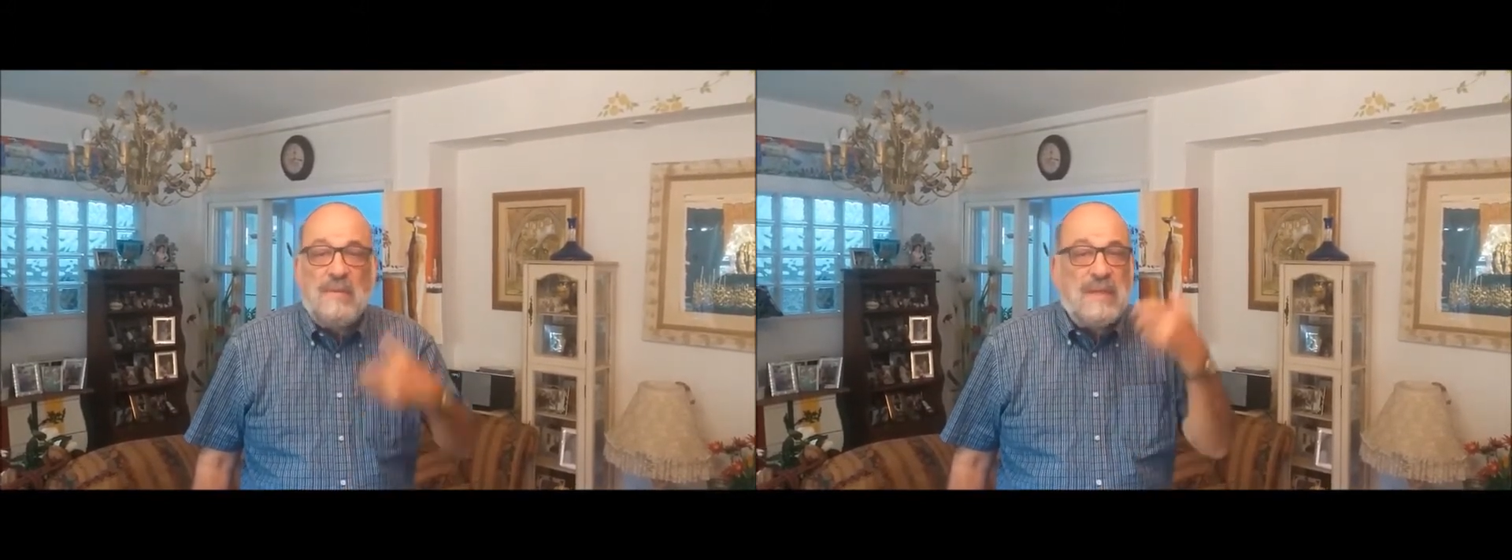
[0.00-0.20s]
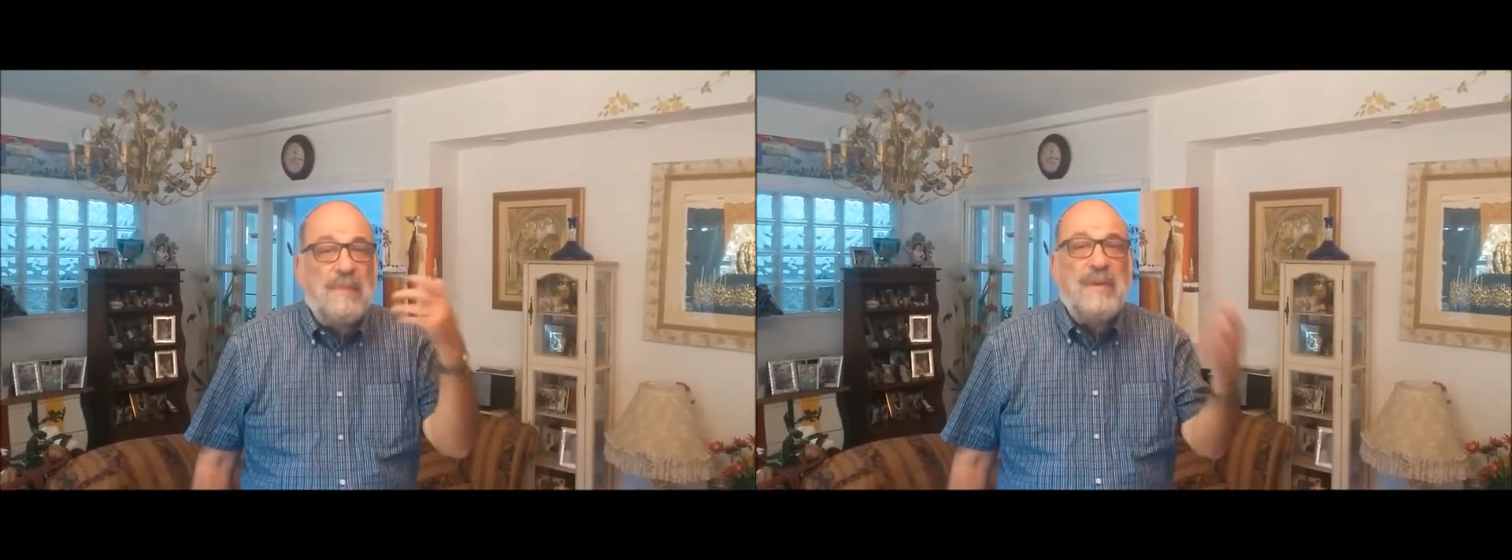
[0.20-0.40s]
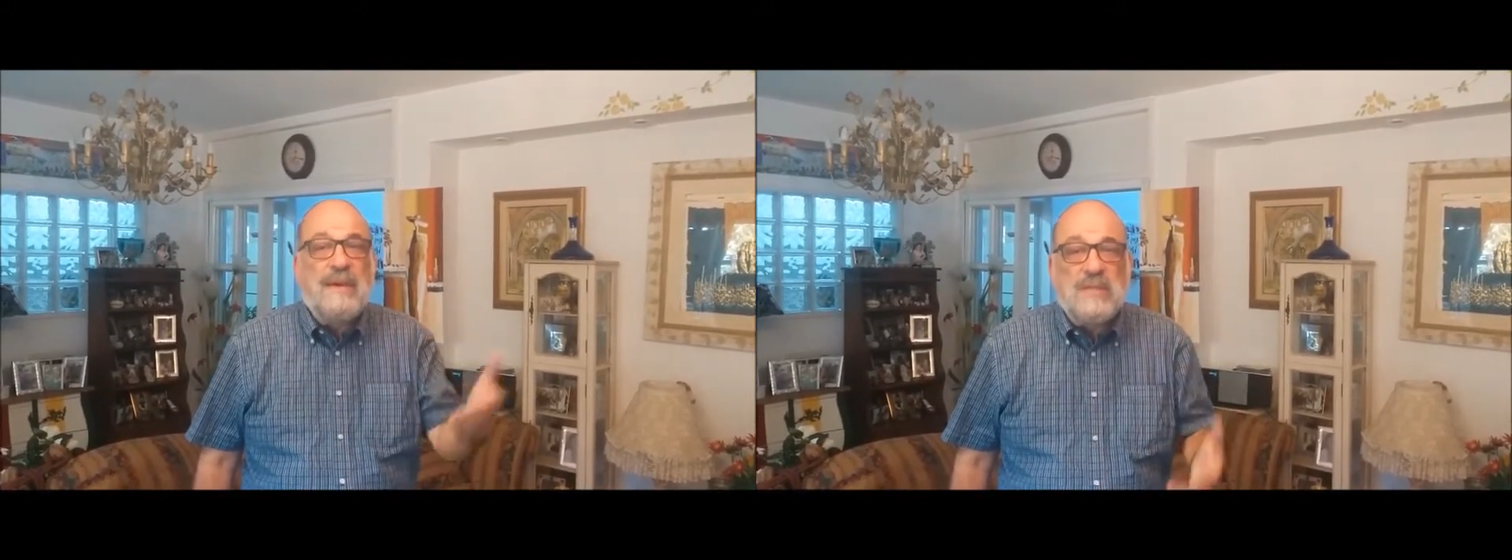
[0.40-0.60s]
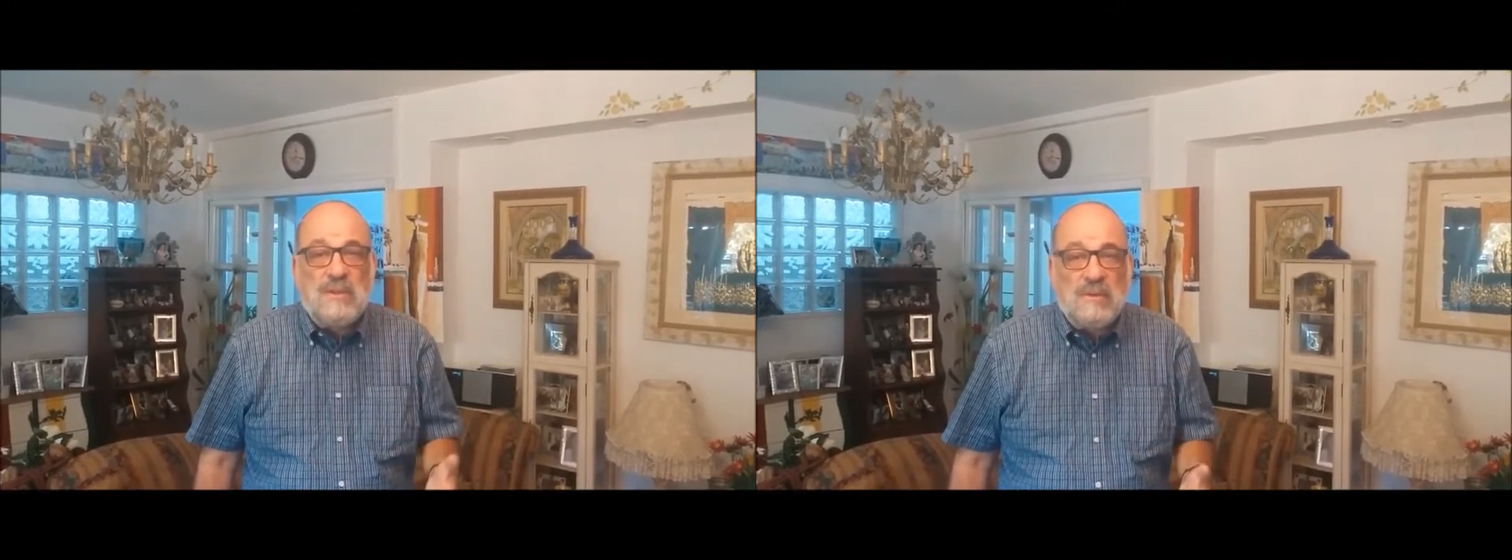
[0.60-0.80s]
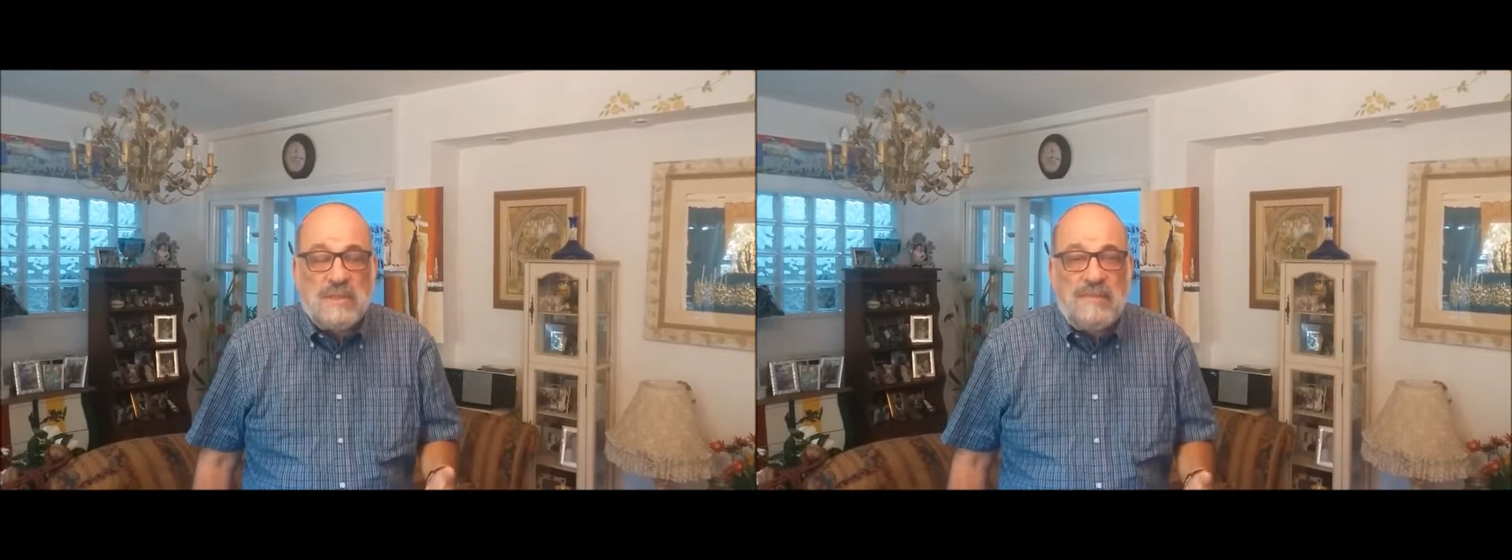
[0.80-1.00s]
without being able to
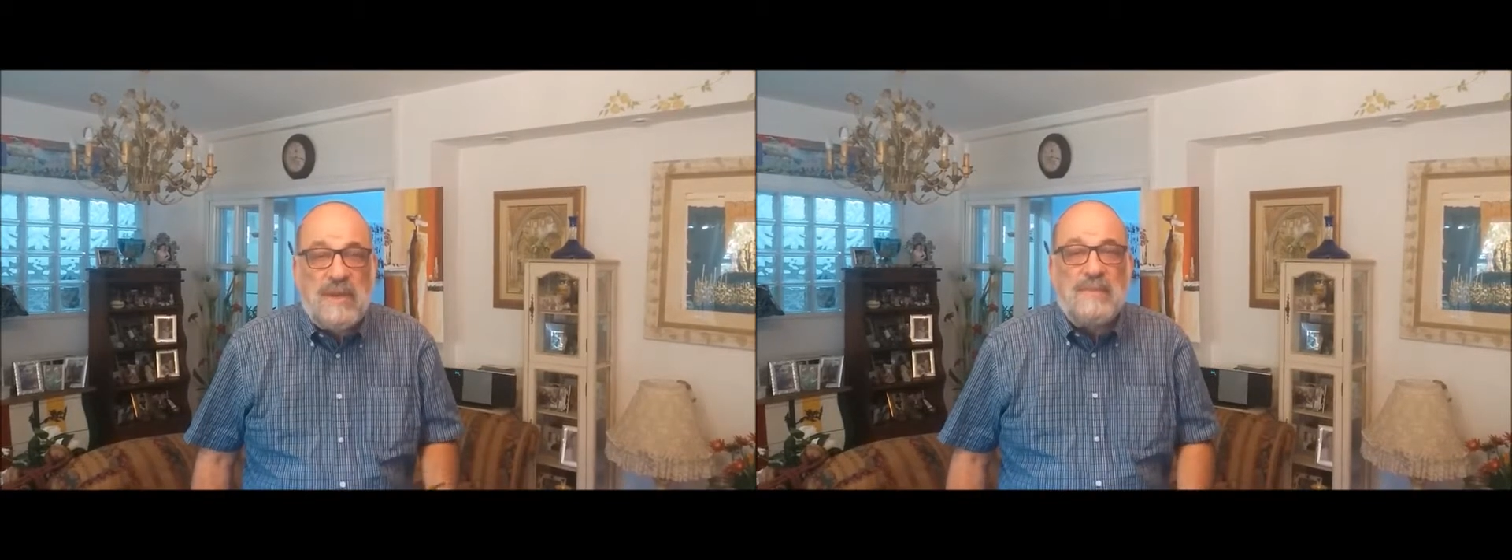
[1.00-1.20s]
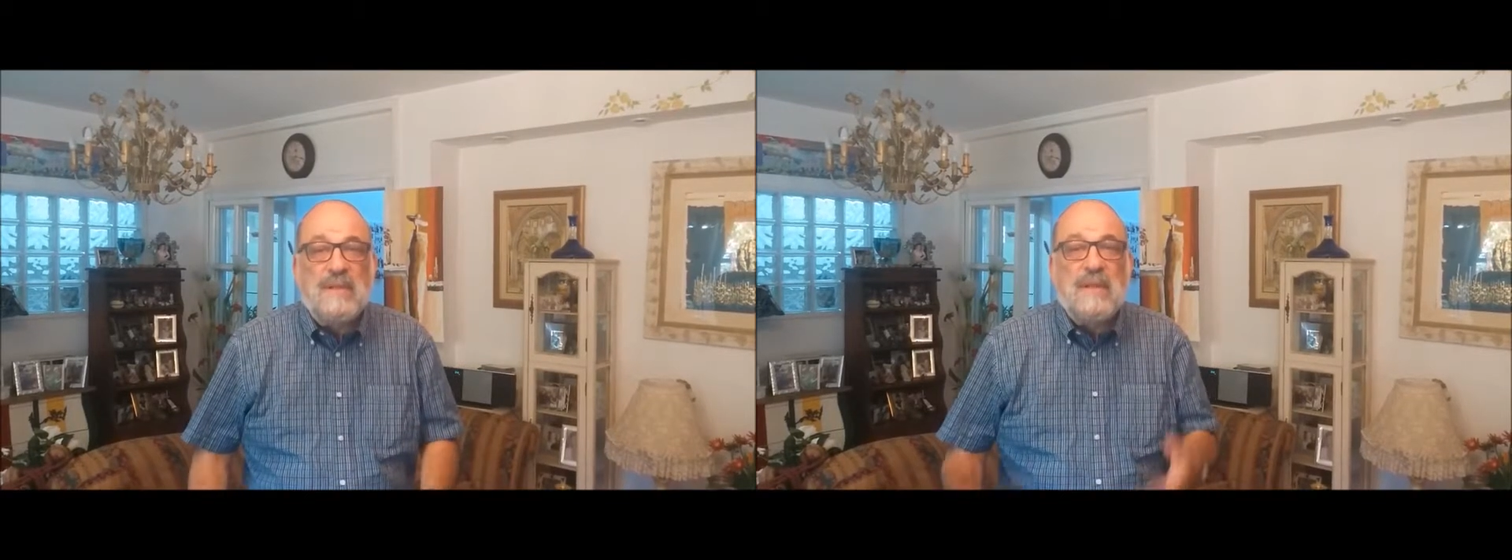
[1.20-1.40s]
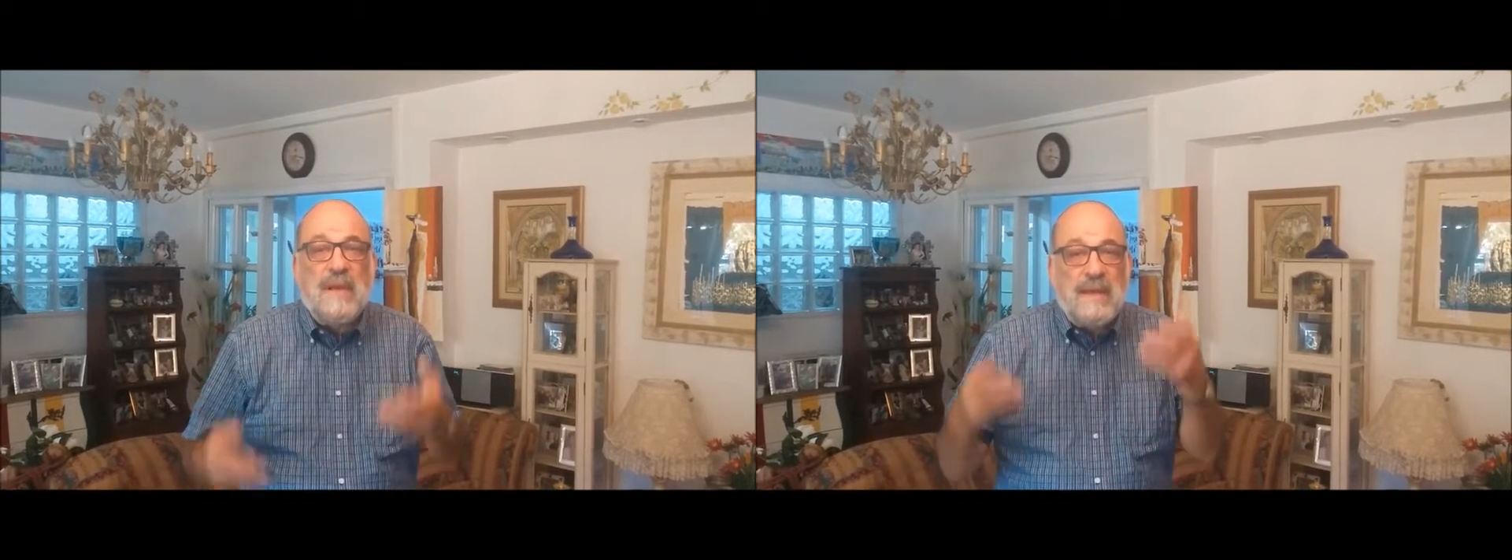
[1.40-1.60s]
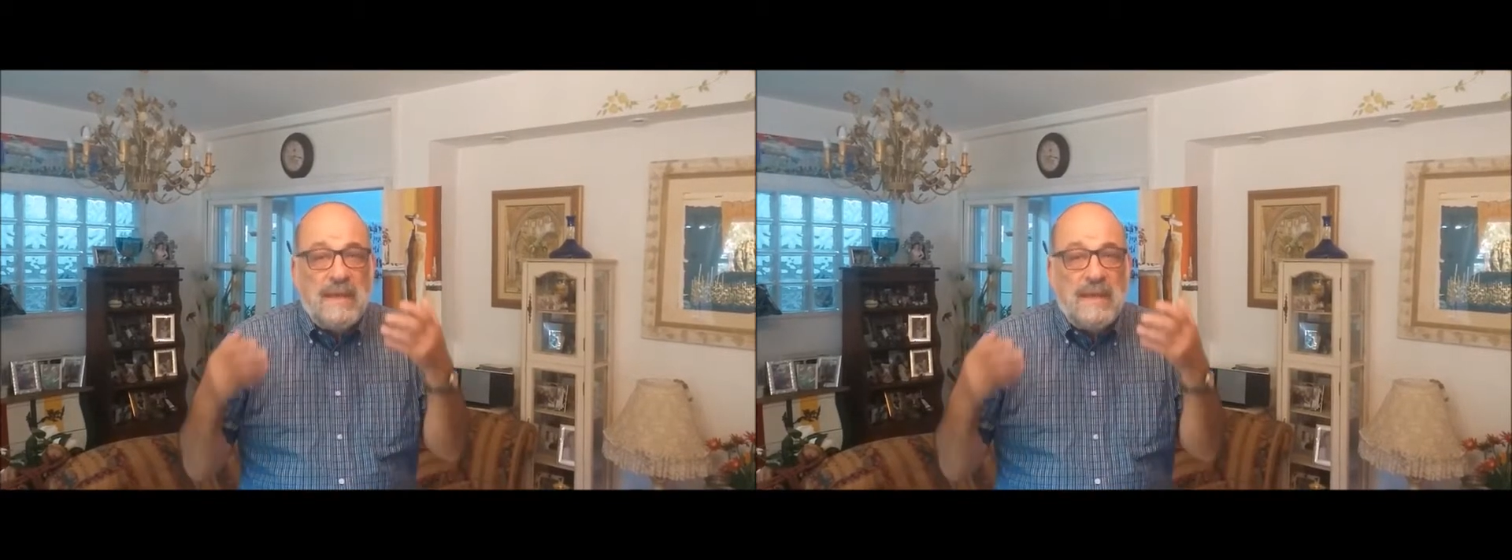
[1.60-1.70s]
talk to people,